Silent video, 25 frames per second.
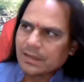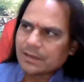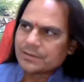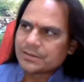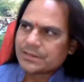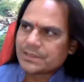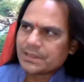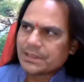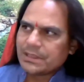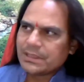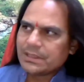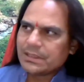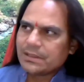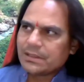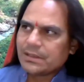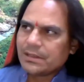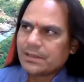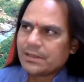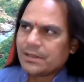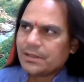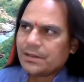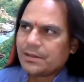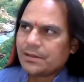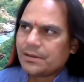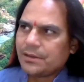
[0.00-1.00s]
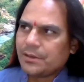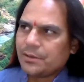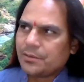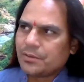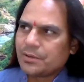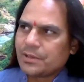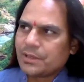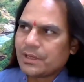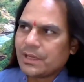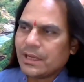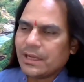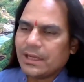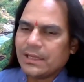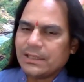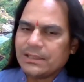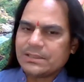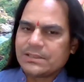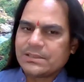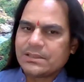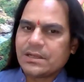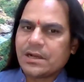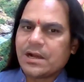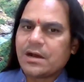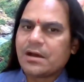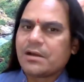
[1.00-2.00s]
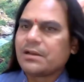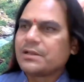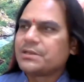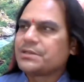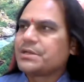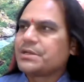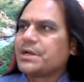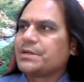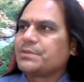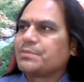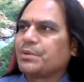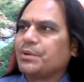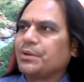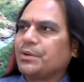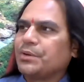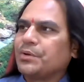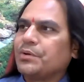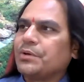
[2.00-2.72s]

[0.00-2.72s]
Can you see? Recognize, R stands for